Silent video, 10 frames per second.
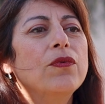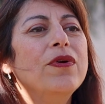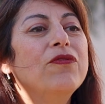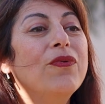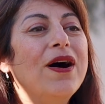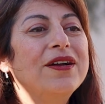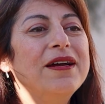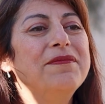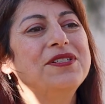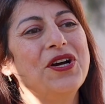We
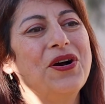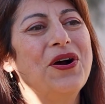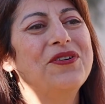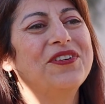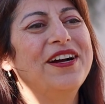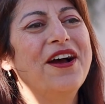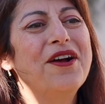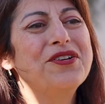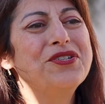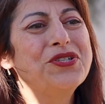welcomed over
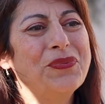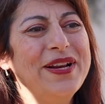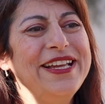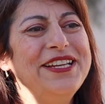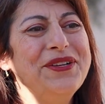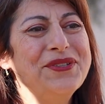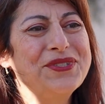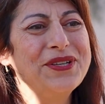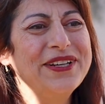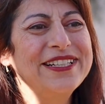120 new
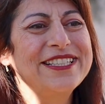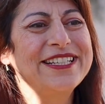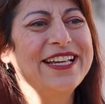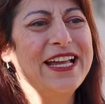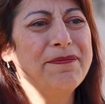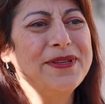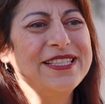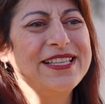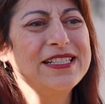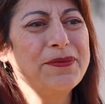students to campus
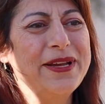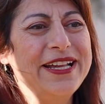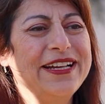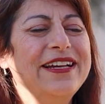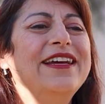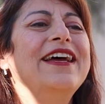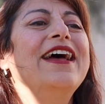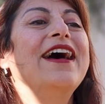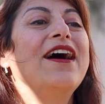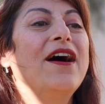this week,
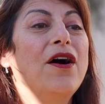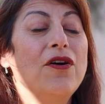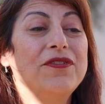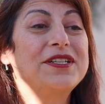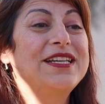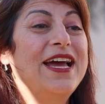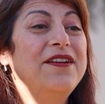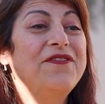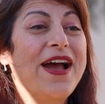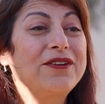over
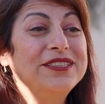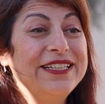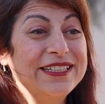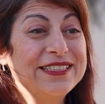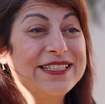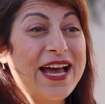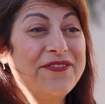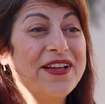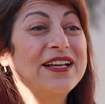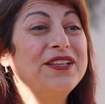10 faculty and
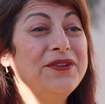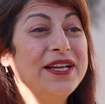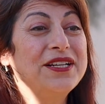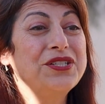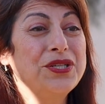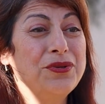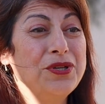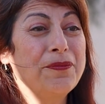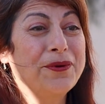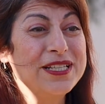staff, including two
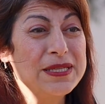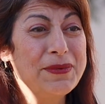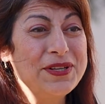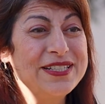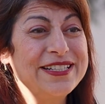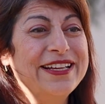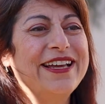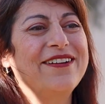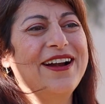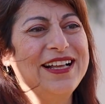new principals
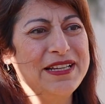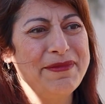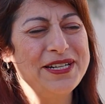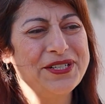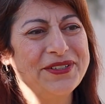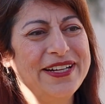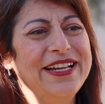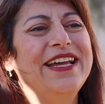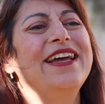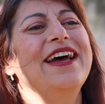in our
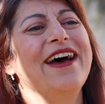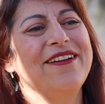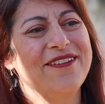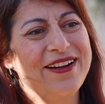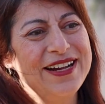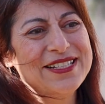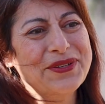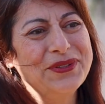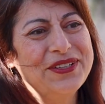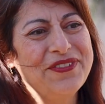elementary and our high
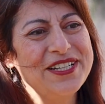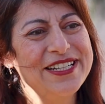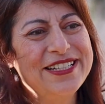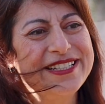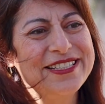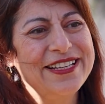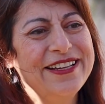school divisions.